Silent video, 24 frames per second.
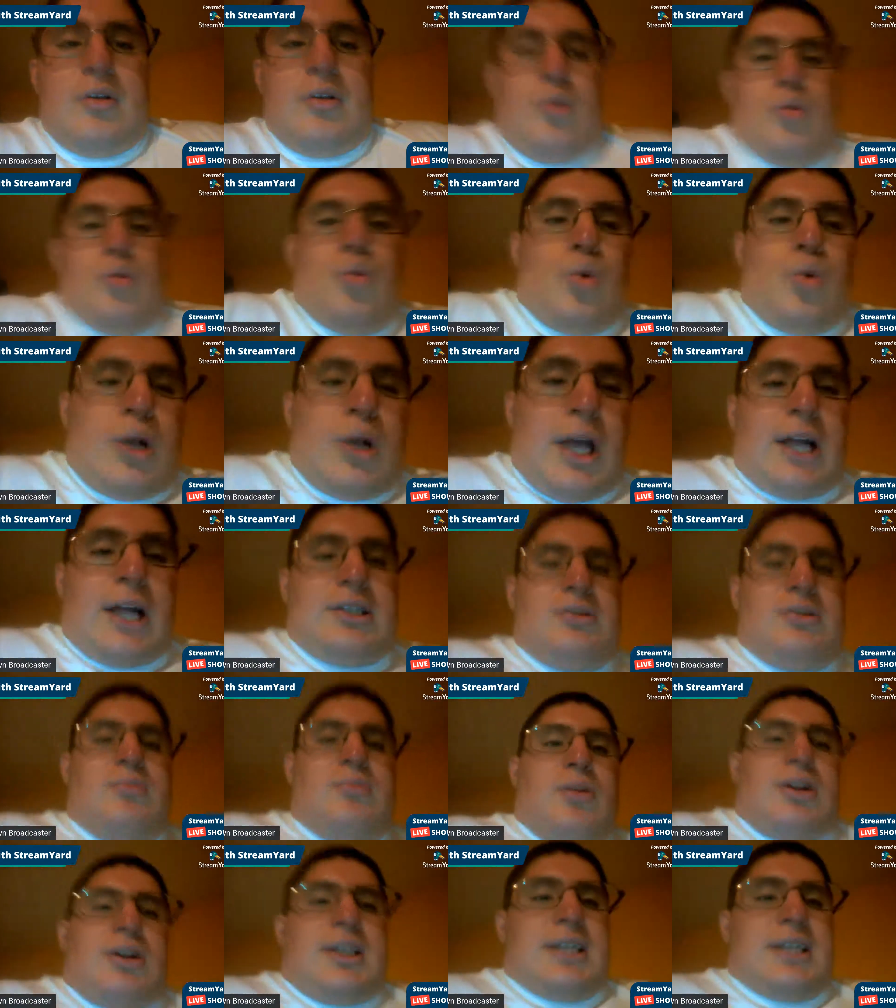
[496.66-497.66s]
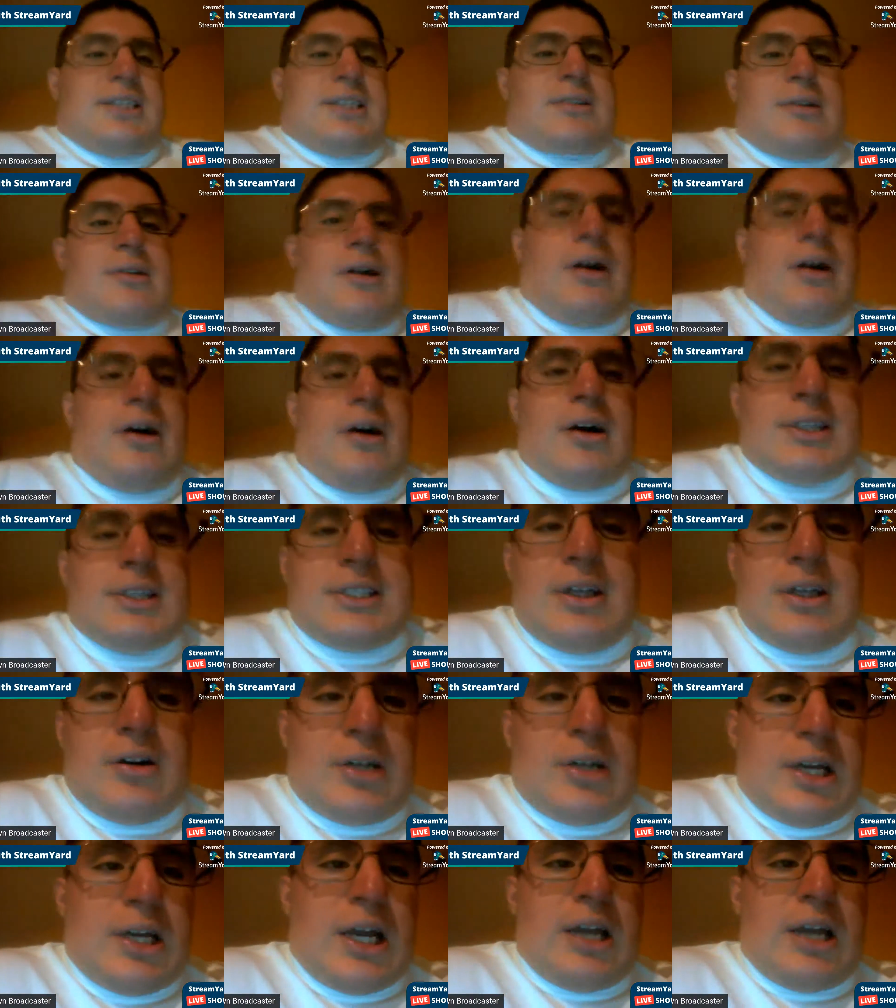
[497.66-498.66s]
We got you more discounts. Say
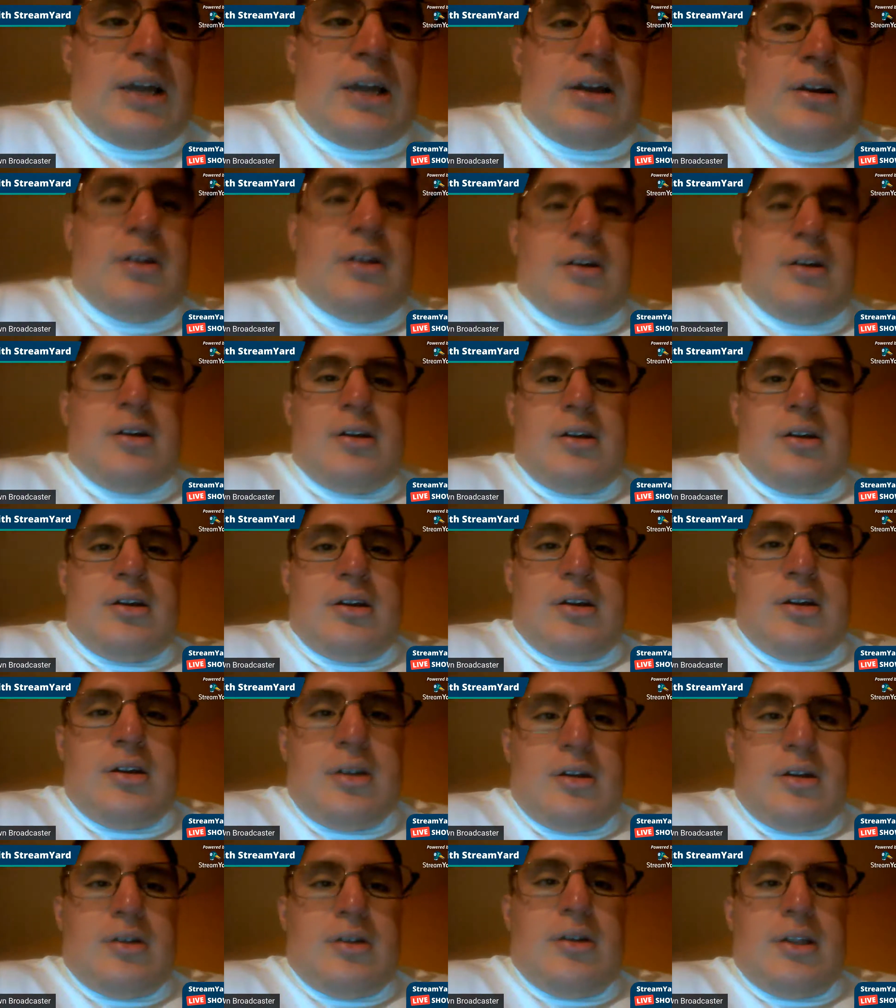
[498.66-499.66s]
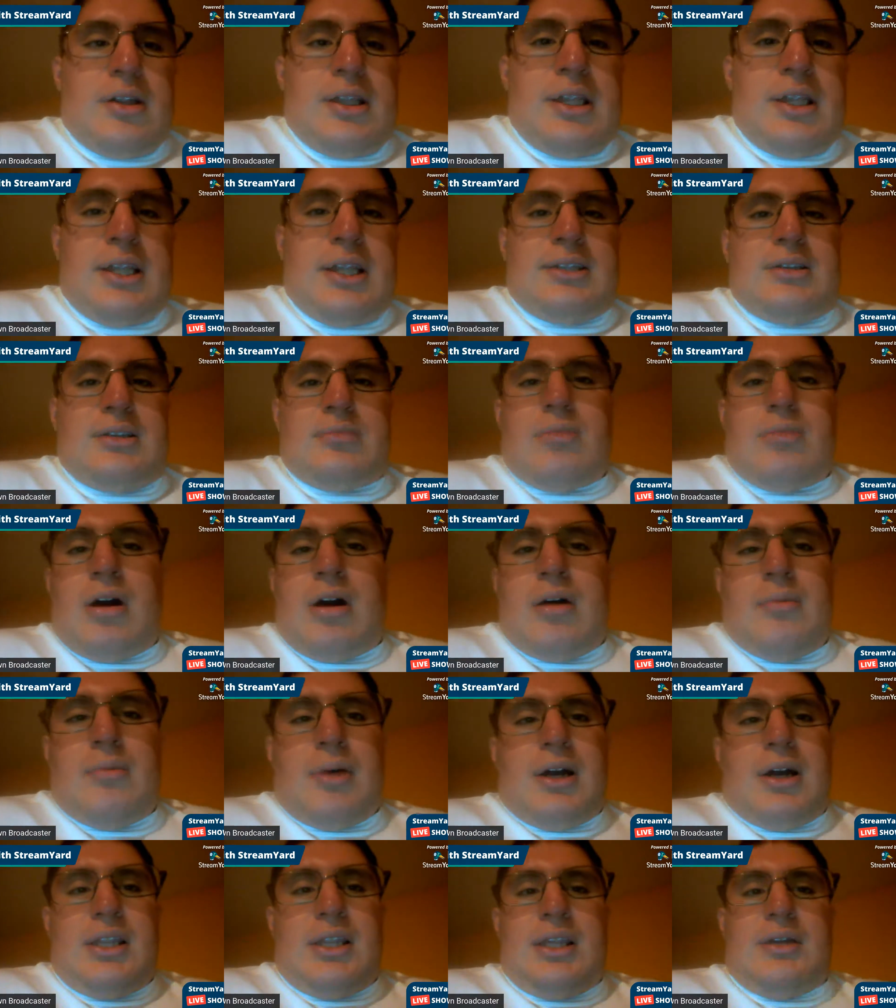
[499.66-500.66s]
okay, this is my
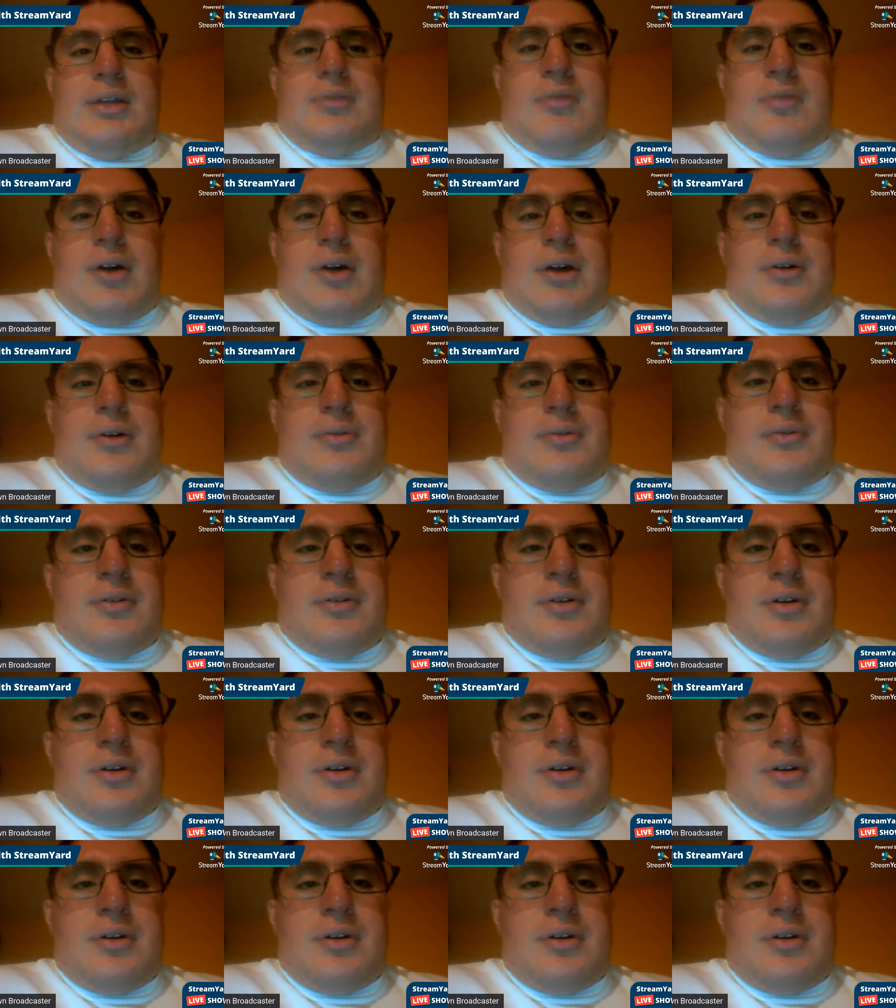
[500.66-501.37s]
money, right?